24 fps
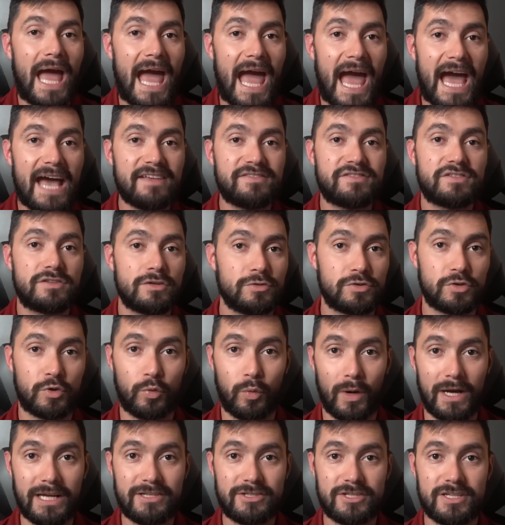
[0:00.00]
ask those
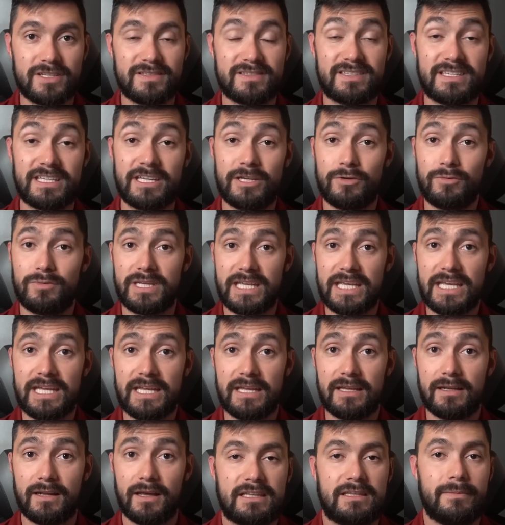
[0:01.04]
questions that you
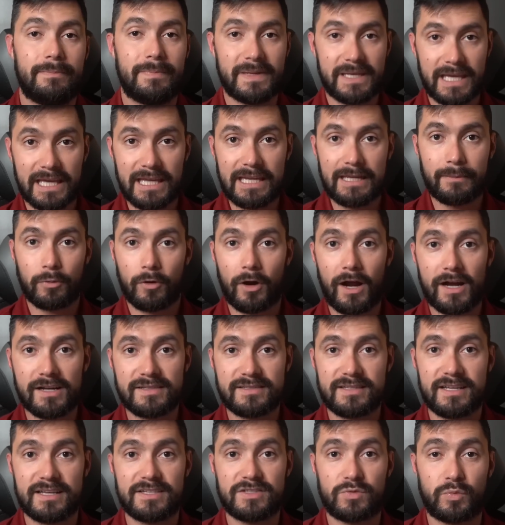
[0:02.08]
need in the beginning
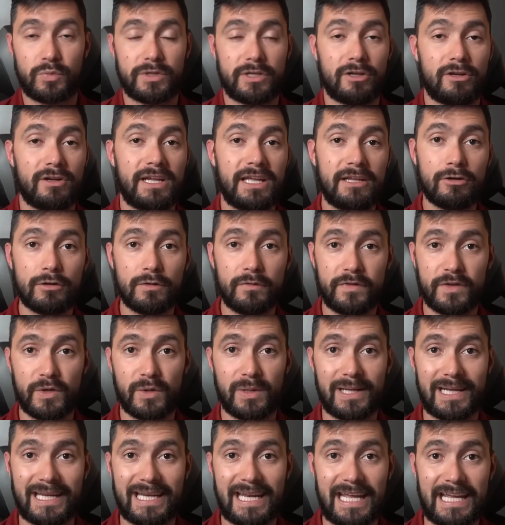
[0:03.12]
process when you're
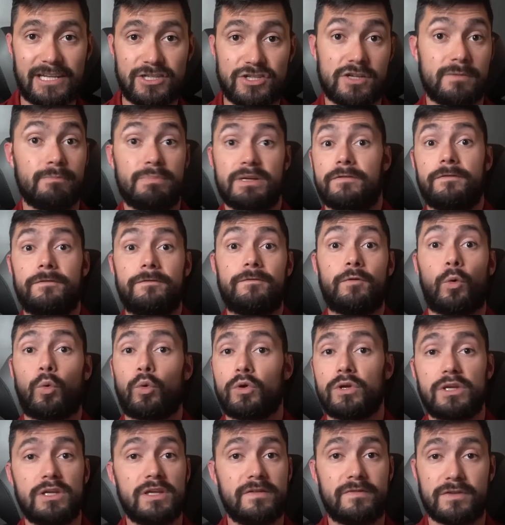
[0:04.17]
interviewing an agent
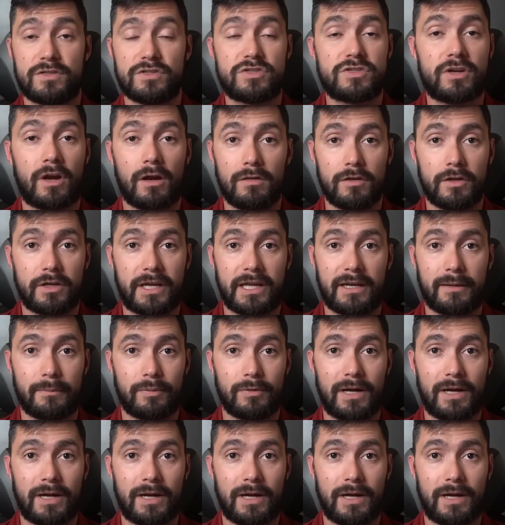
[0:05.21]
before you even start looking at